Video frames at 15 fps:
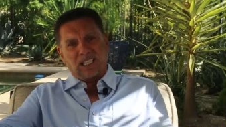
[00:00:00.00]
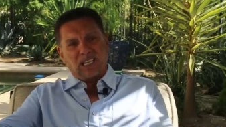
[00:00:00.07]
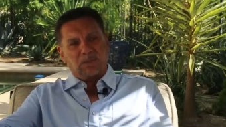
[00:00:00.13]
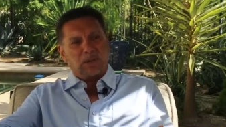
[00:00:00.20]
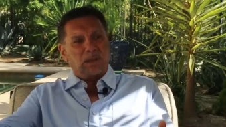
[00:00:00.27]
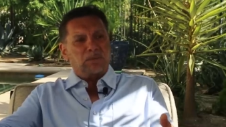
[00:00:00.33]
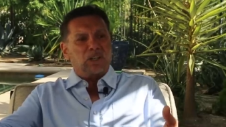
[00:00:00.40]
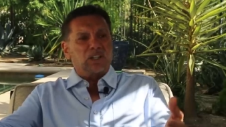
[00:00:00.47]
And
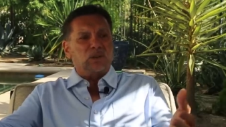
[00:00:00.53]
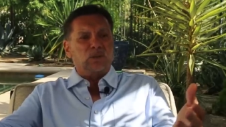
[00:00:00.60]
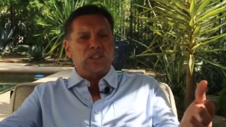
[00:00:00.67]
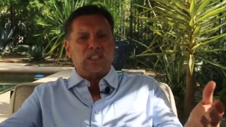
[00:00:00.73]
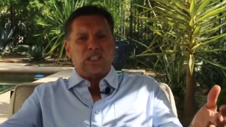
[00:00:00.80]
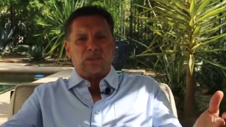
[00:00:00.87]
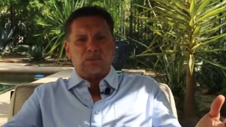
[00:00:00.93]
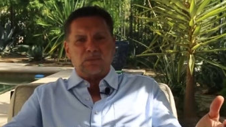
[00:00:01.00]
my mother would
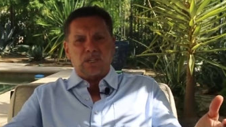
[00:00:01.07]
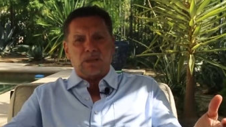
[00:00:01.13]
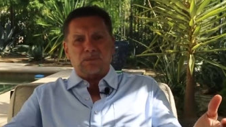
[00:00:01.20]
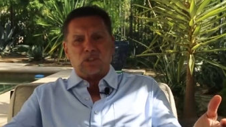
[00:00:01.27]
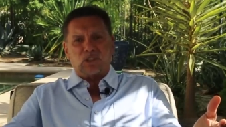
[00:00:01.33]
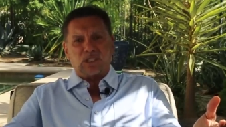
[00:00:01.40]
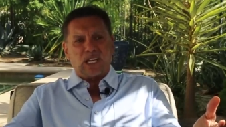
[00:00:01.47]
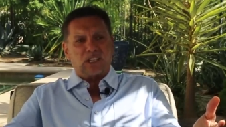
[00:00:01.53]
get
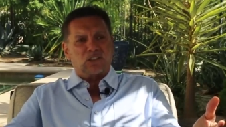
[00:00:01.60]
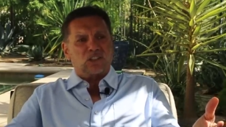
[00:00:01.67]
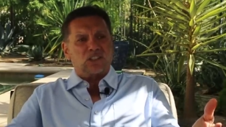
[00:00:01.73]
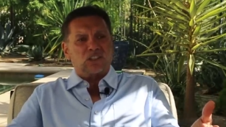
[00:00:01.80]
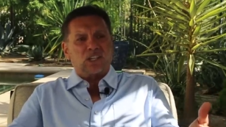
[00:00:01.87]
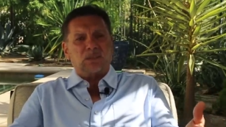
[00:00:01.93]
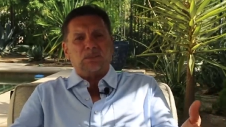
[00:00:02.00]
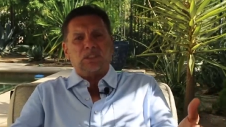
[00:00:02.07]
upset. She'd
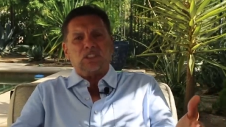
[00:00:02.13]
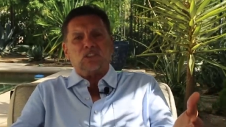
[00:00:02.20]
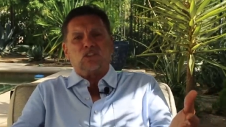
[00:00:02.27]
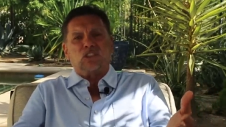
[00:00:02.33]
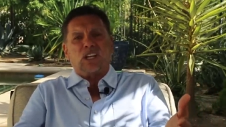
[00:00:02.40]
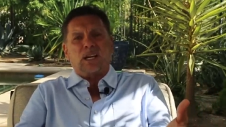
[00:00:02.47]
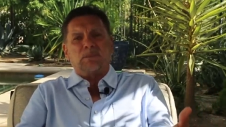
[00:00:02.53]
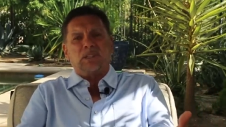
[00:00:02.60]
say, but this
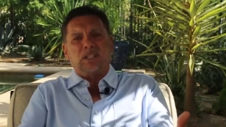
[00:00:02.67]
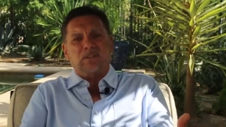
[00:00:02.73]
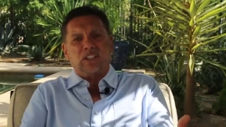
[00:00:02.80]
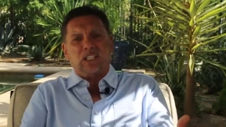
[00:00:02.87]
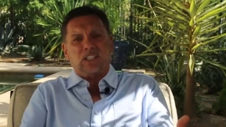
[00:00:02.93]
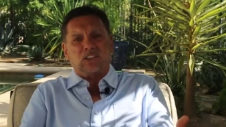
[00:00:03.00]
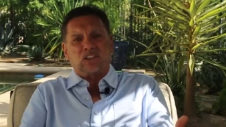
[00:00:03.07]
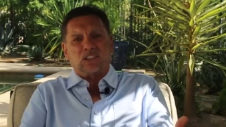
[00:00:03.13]
job never
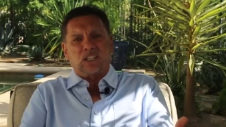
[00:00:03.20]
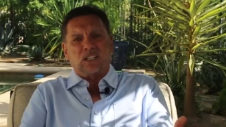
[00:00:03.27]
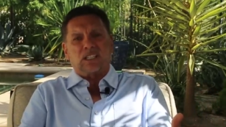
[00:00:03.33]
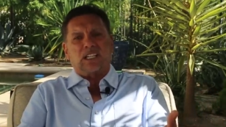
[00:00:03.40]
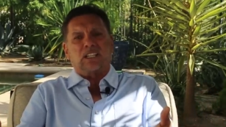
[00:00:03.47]
gets done.